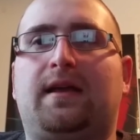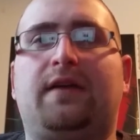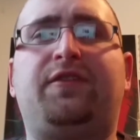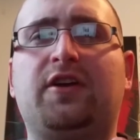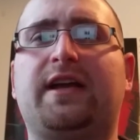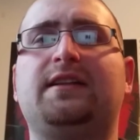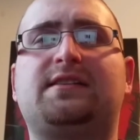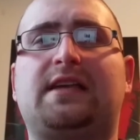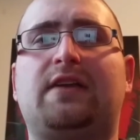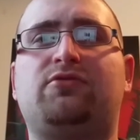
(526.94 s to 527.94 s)
if you're getting the
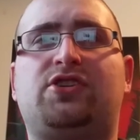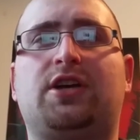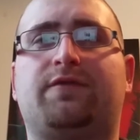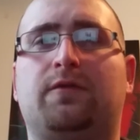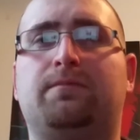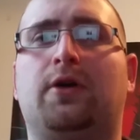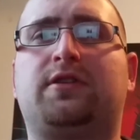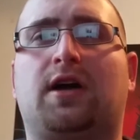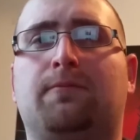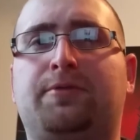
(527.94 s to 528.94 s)
same shit from
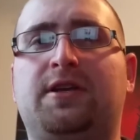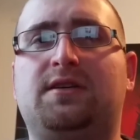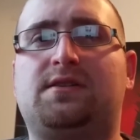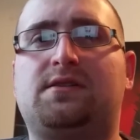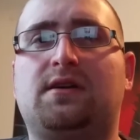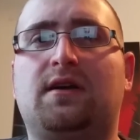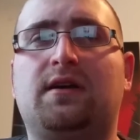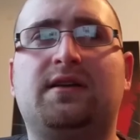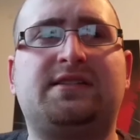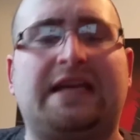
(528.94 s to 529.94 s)
both companies,
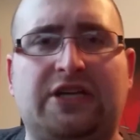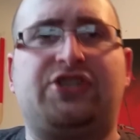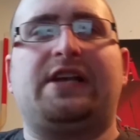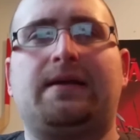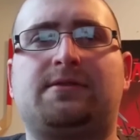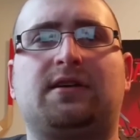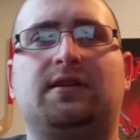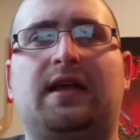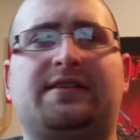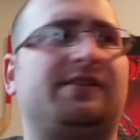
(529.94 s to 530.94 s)
teach Samsung a
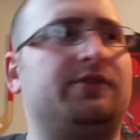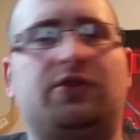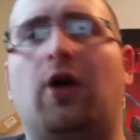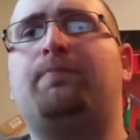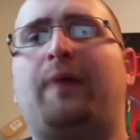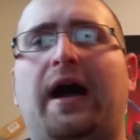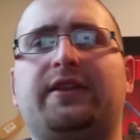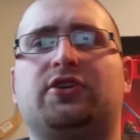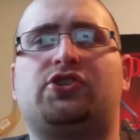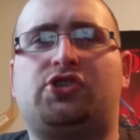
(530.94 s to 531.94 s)
lesson. Don't buy
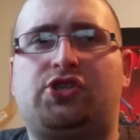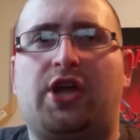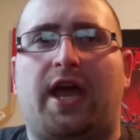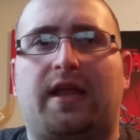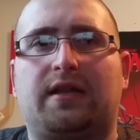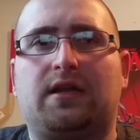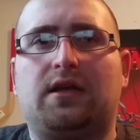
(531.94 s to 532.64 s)
their shit.